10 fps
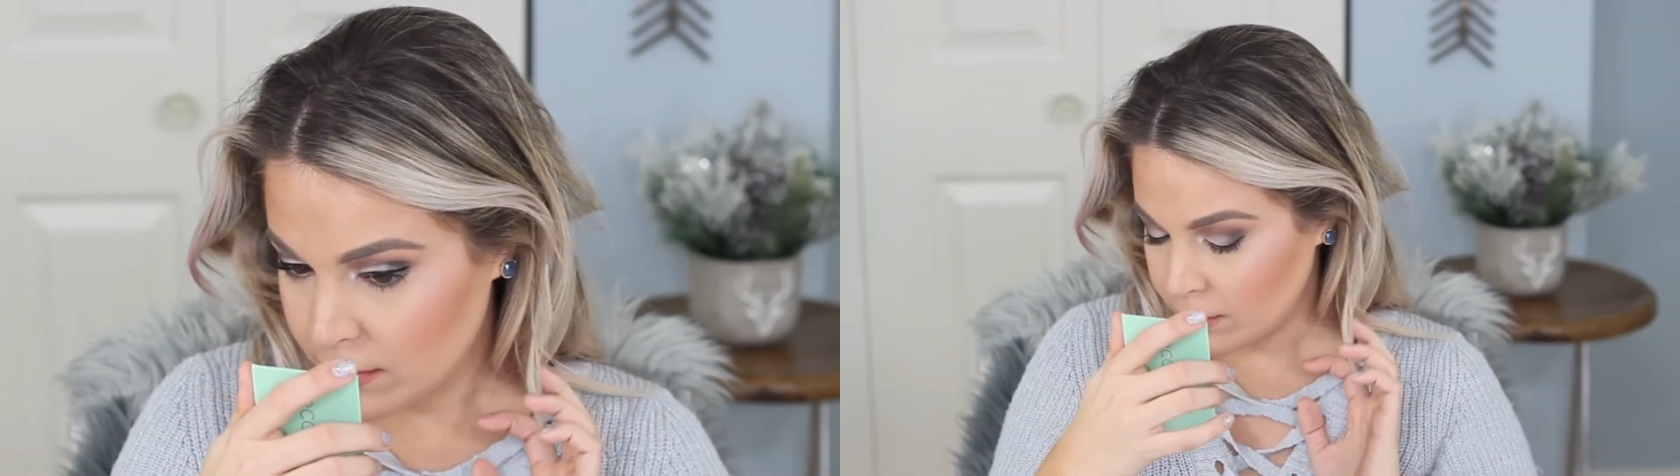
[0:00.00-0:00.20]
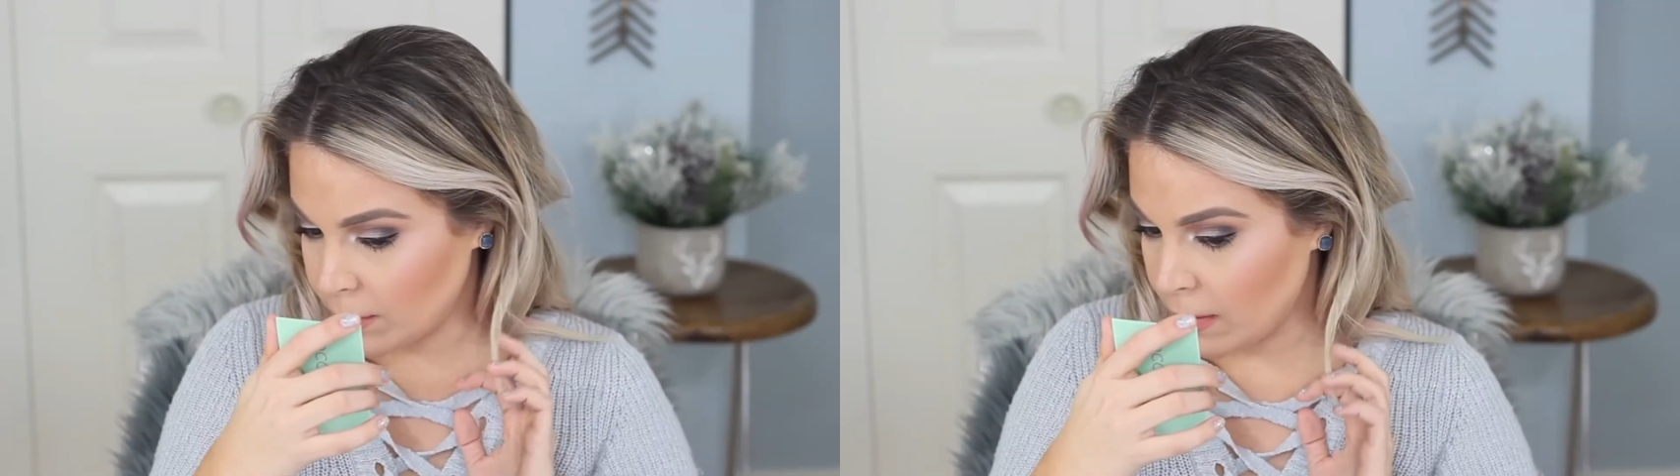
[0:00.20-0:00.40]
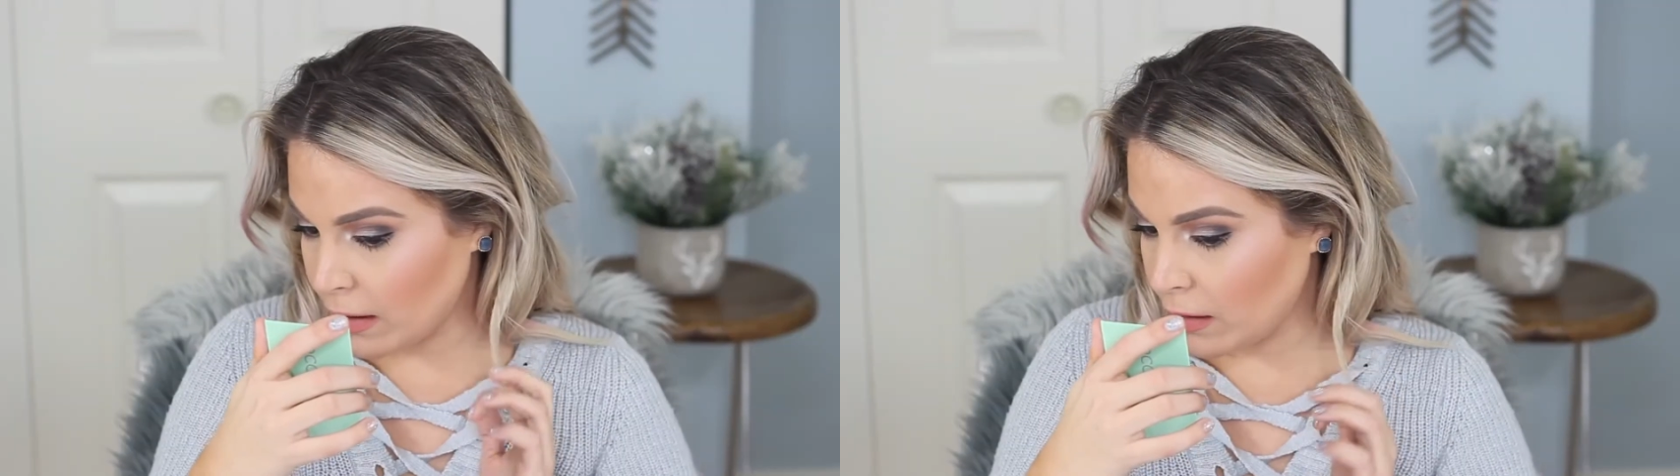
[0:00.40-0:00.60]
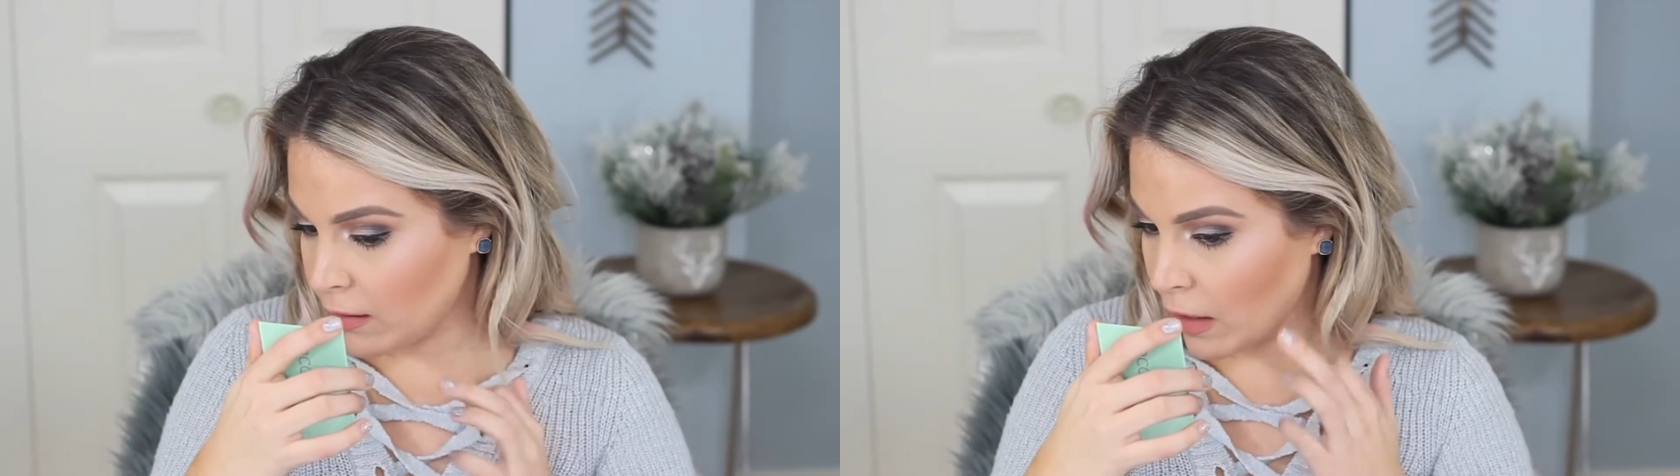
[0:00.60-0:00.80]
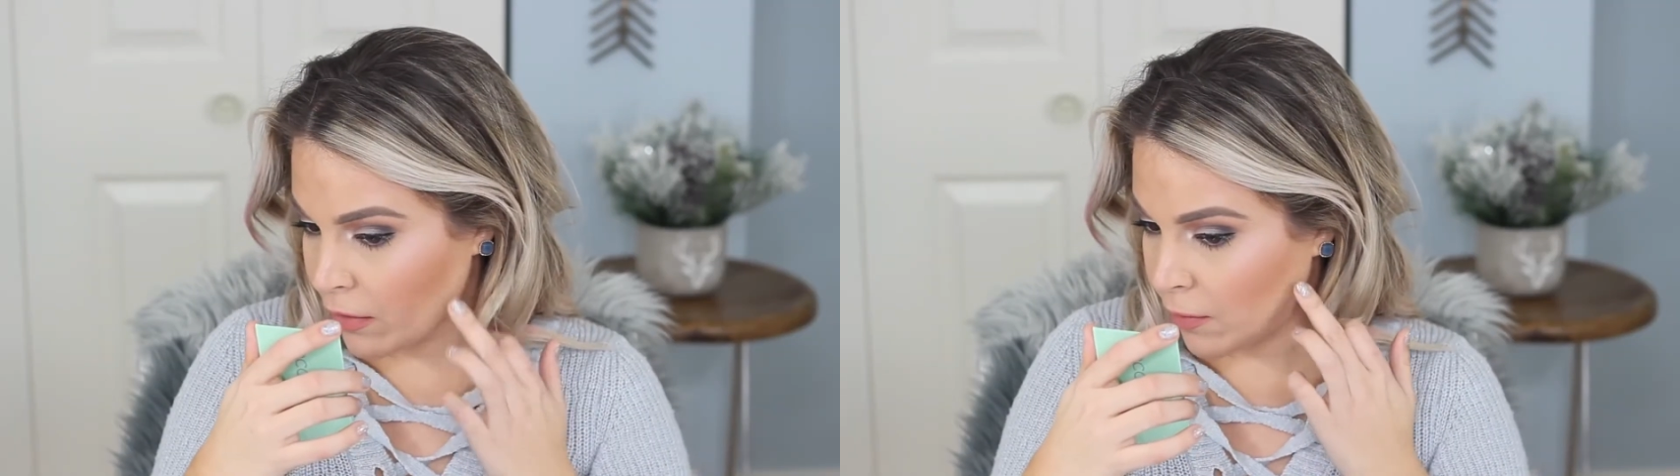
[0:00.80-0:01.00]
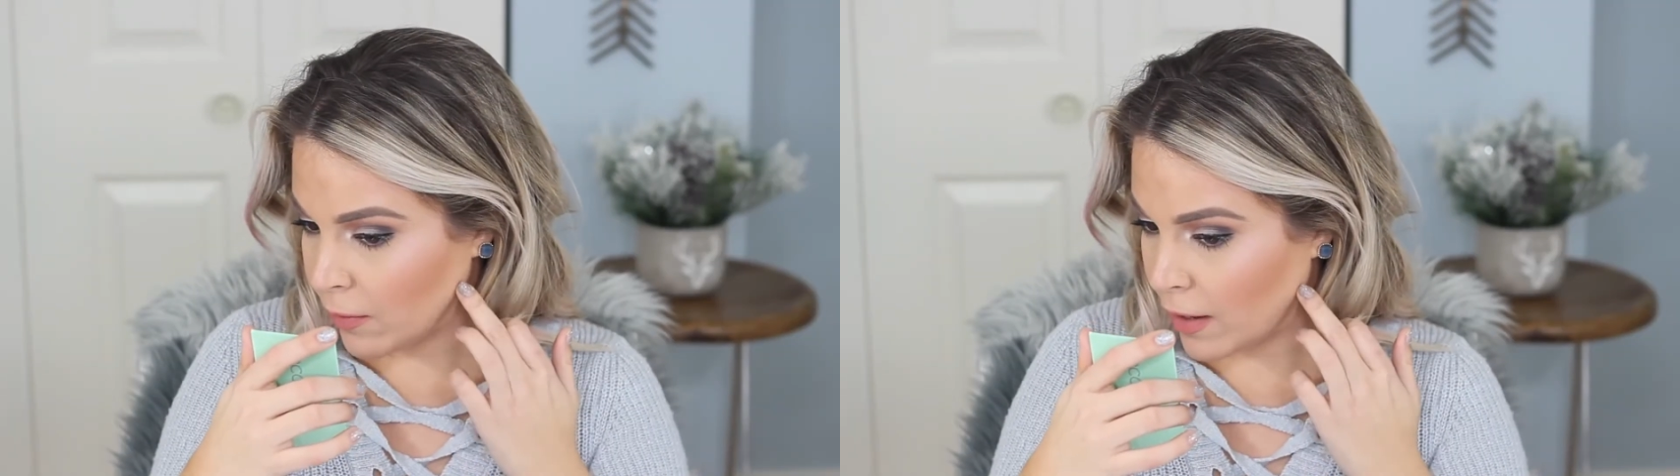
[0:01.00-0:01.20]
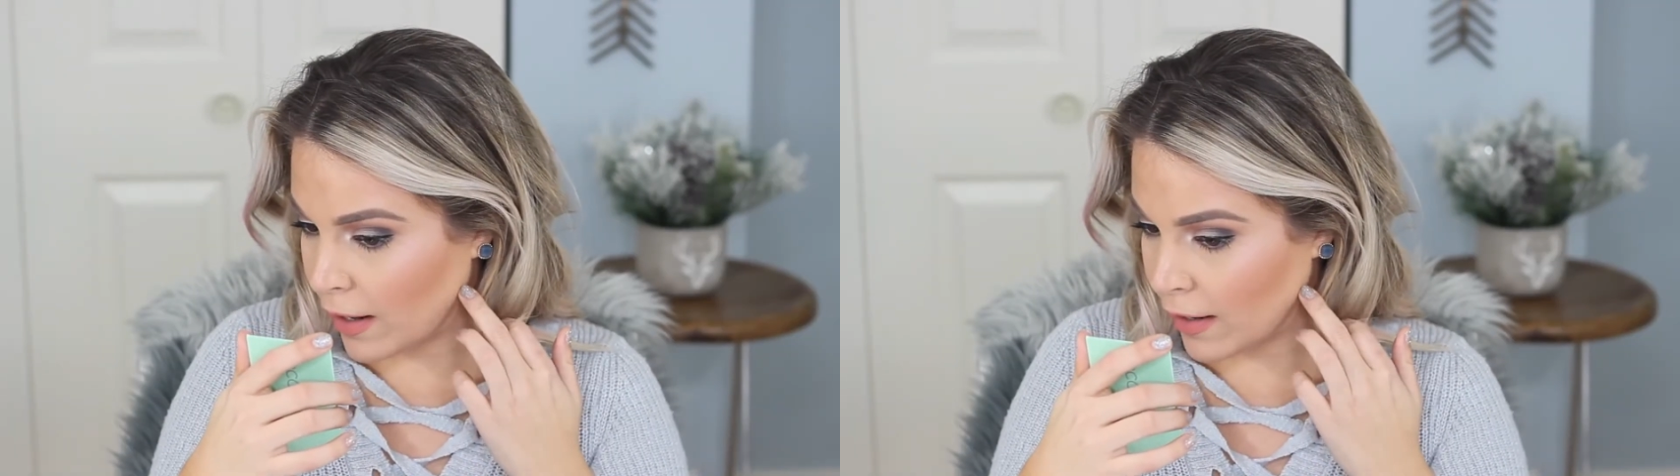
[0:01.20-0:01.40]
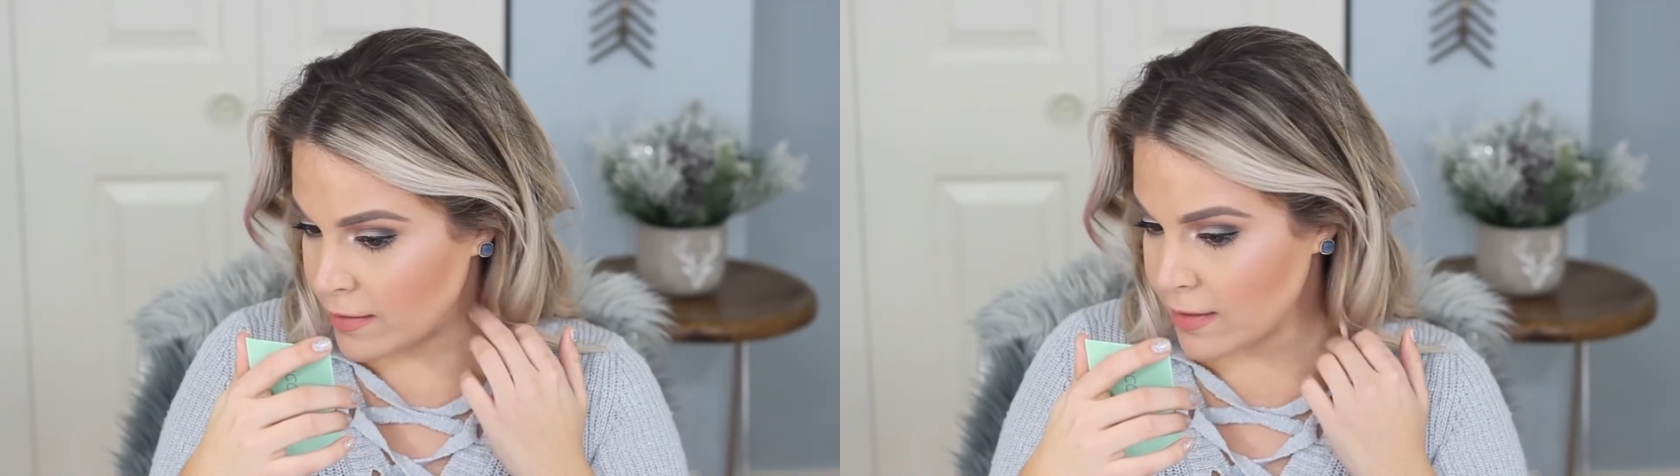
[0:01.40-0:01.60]
But
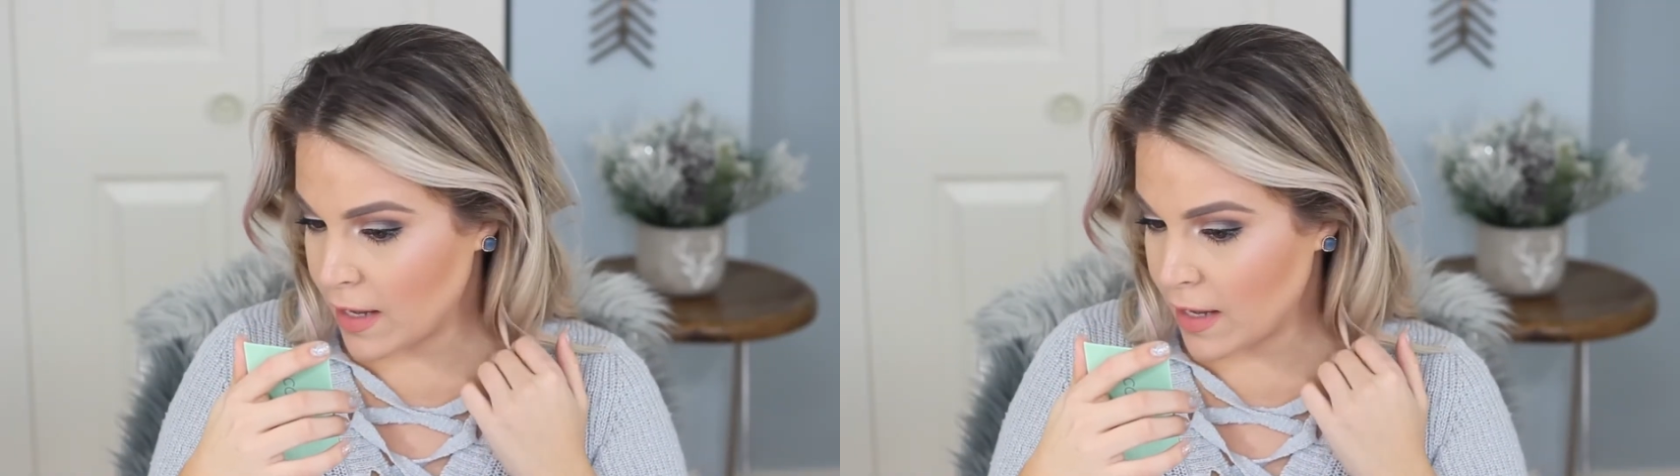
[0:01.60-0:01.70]
otherwise,